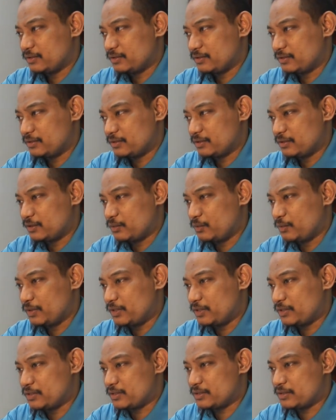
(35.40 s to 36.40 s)
the
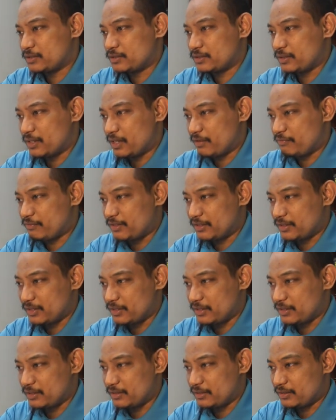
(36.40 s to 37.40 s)
quiz every
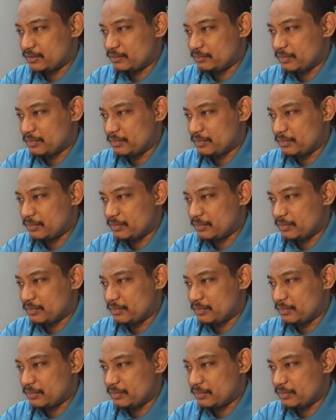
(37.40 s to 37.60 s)
day.